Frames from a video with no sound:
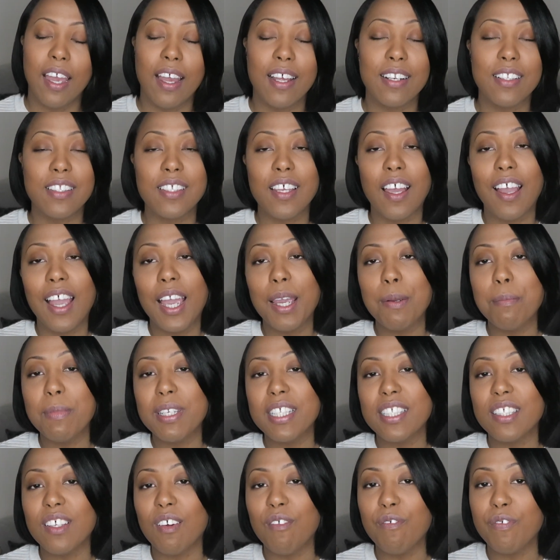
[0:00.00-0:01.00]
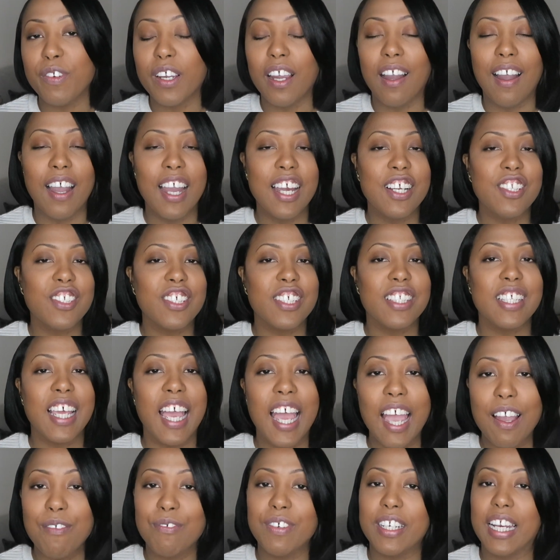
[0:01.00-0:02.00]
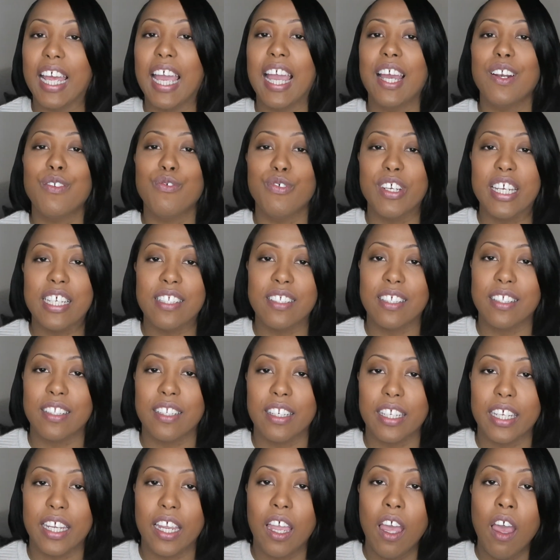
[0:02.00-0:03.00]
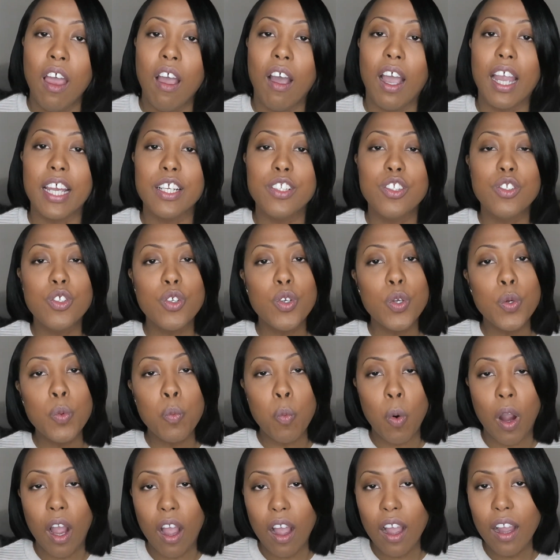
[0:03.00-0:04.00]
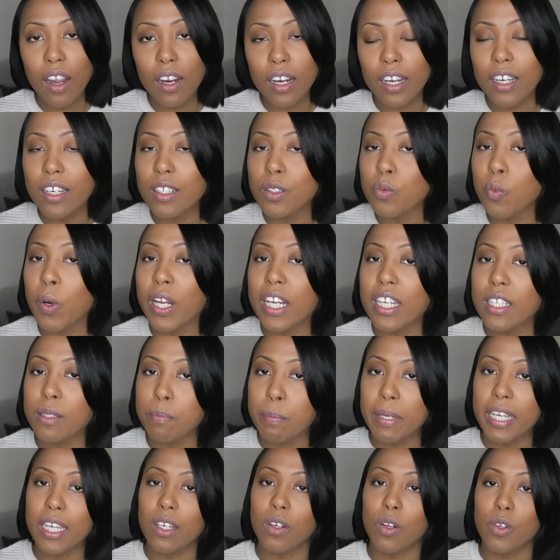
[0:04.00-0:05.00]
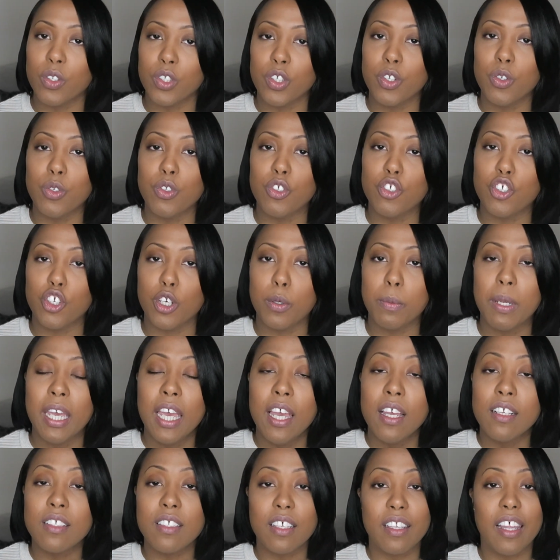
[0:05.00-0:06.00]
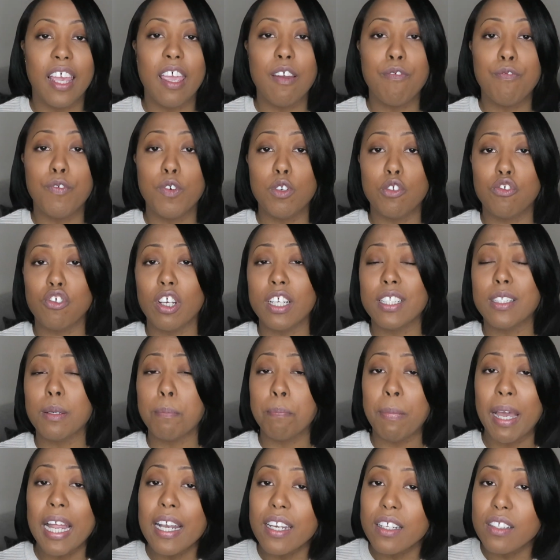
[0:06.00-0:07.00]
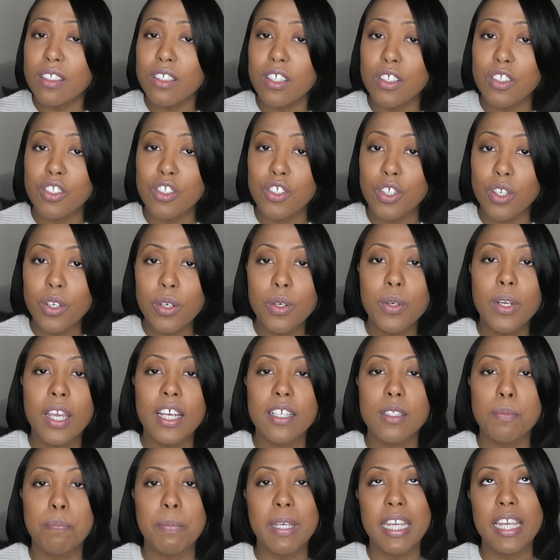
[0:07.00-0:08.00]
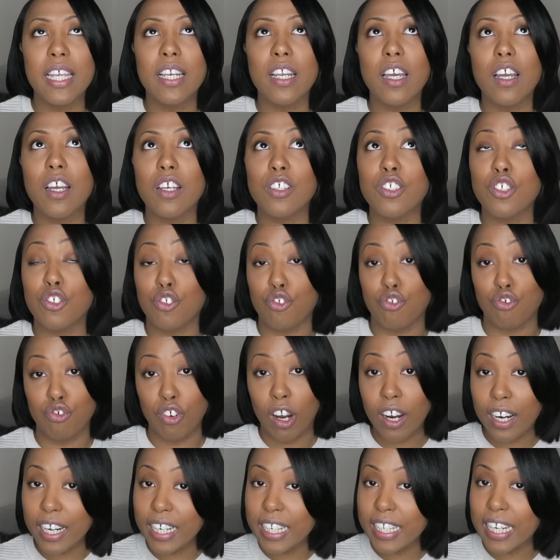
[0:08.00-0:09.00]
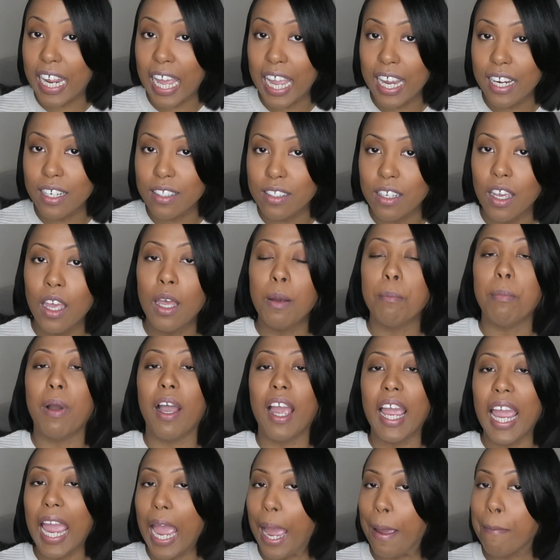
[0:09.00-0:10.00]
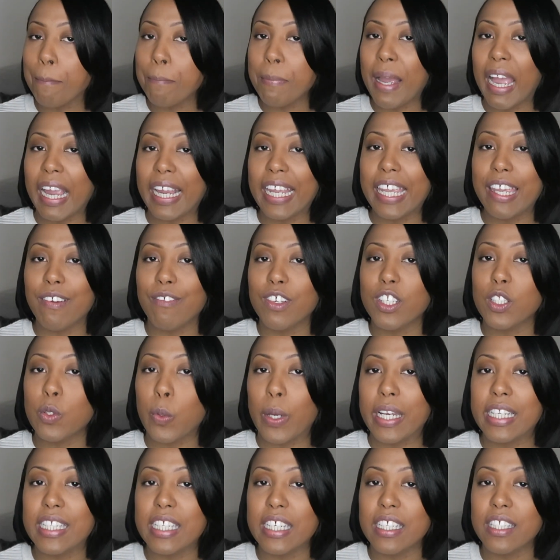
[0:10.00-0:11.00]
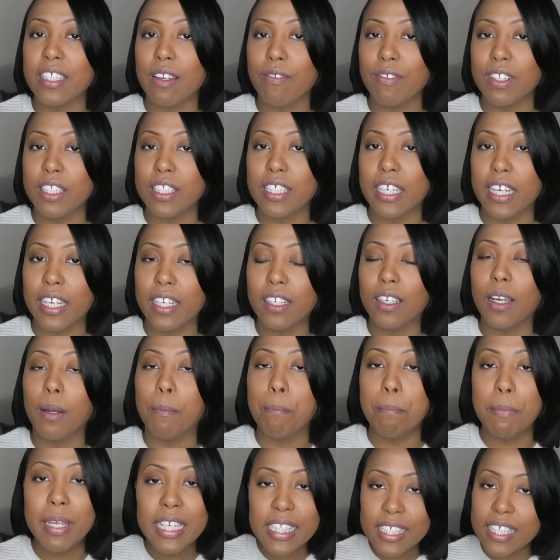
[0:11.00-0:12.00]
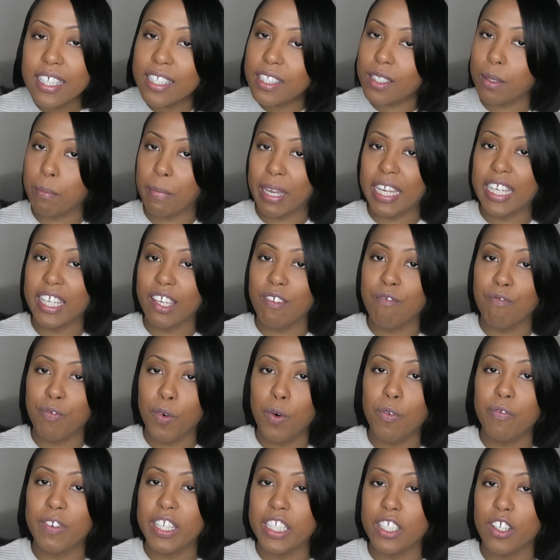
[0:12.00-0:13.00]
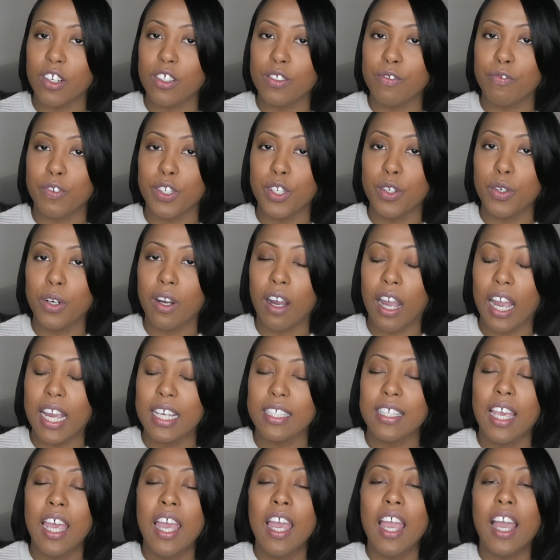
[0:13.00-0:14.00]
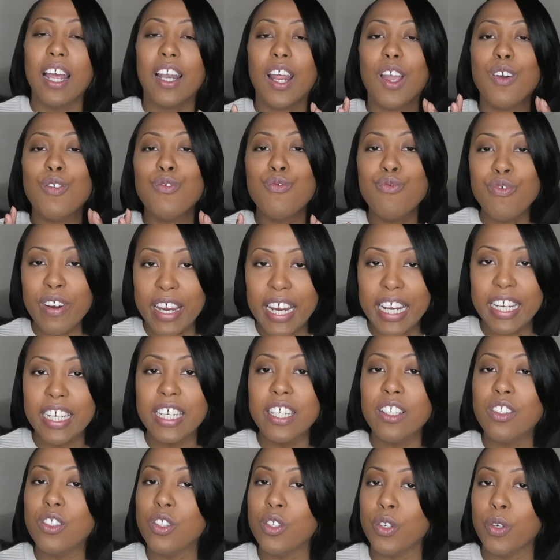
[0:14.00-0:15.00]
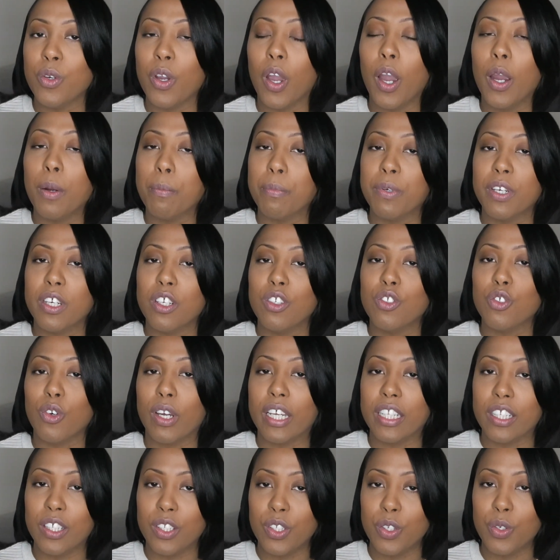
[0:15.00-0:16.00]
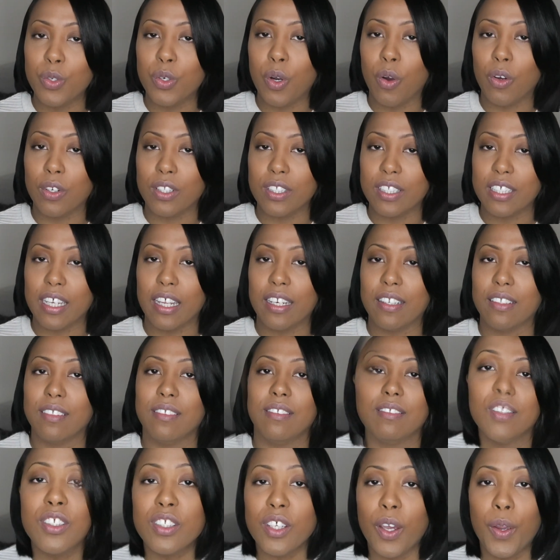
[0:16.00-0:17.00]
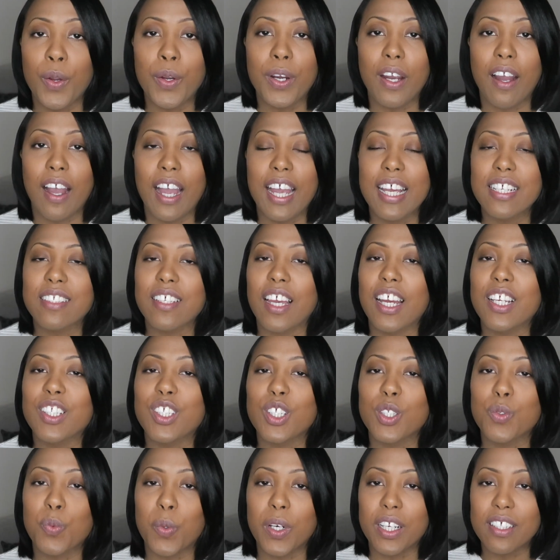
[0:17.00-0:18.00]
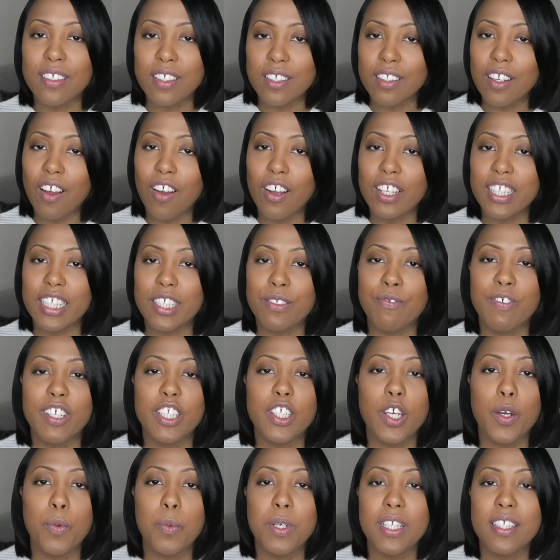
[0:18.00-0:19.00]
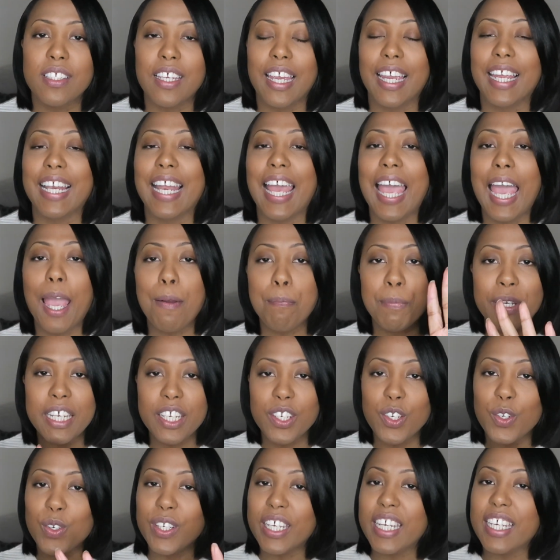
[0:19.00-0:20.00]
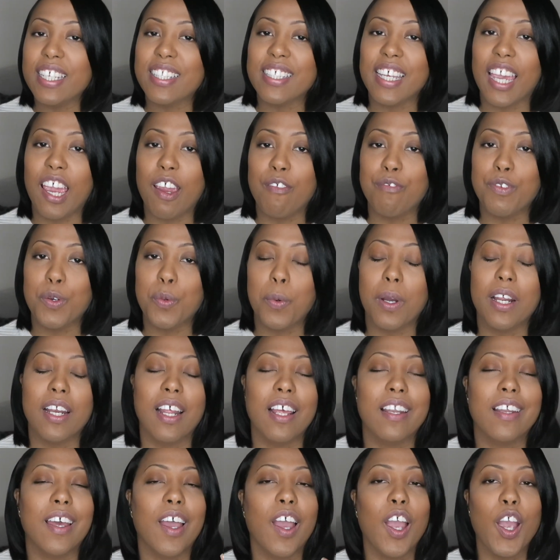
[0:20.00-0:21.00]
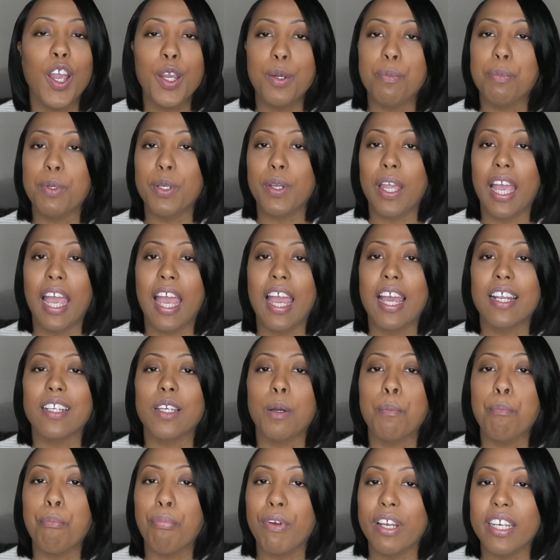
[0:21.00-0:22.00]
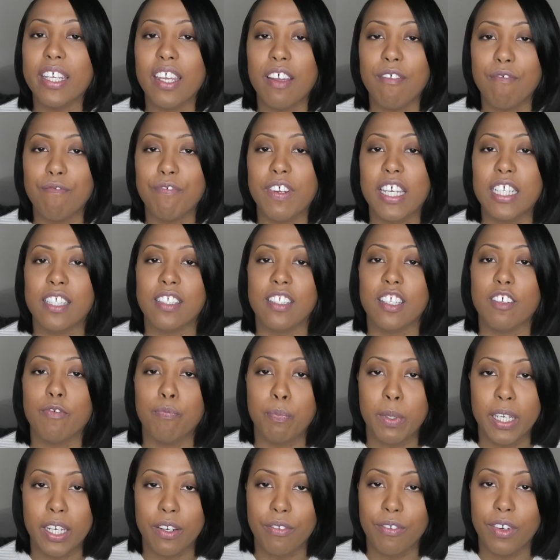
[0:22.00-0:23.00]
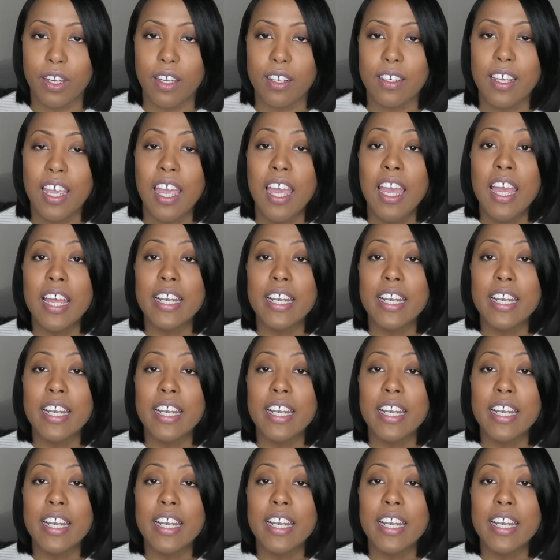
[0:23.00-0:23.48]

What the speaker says: And time is something I just haven't had recently. I do work as well as being on YouTube, so therefore trying to balance the two has been a struggling act. But I am back here in 2017, committed to making more videos for you guys, and I really do hope you enjoy the new content. So guys, I just want to start this video with saying Happy New Year to everyone, and I hope you had a brilliant festive period.